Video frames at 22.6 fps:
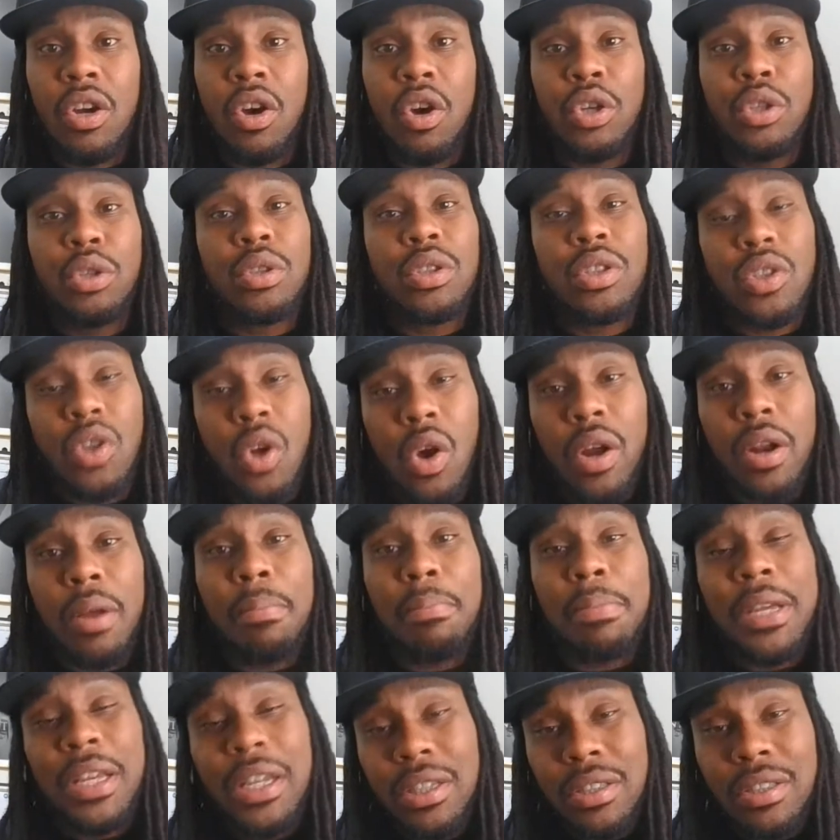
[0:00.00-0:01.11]
or you start a
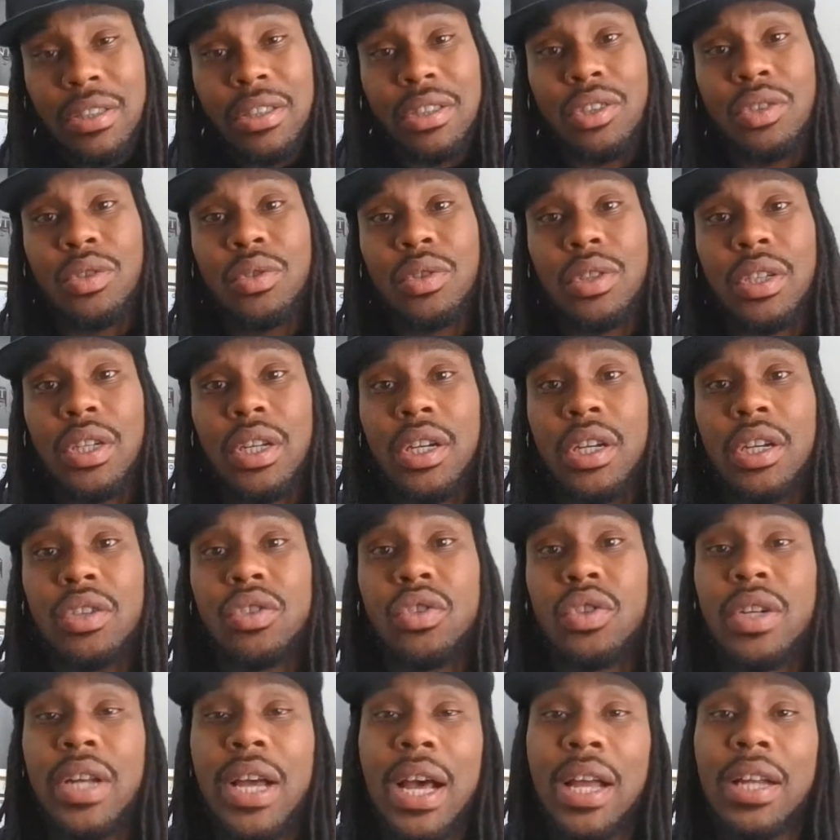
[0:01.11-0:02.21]
business using
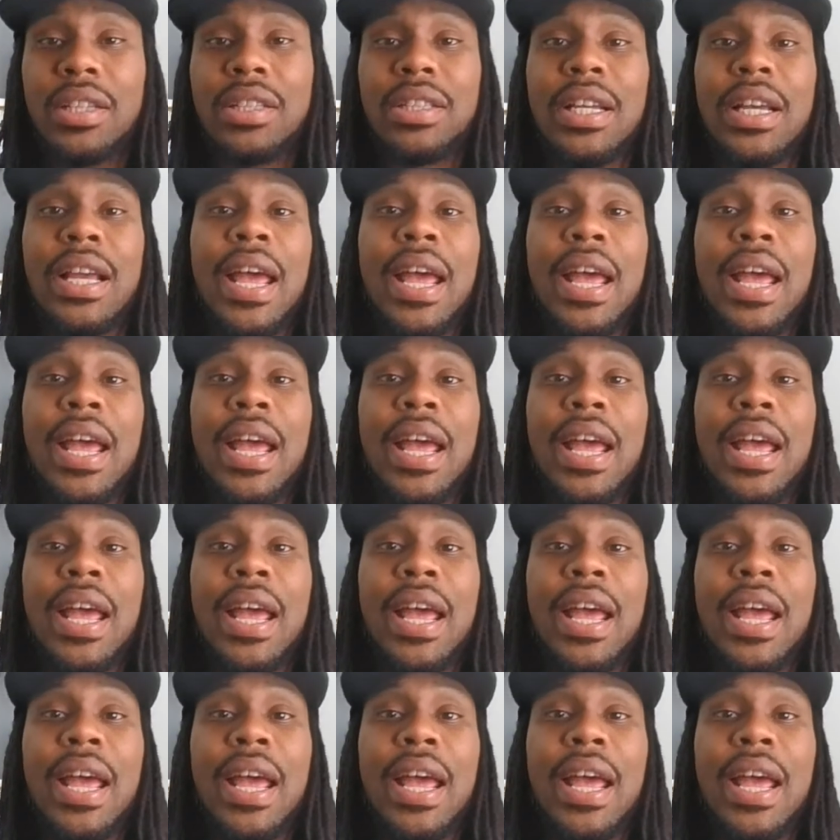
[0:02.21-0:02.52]
$100,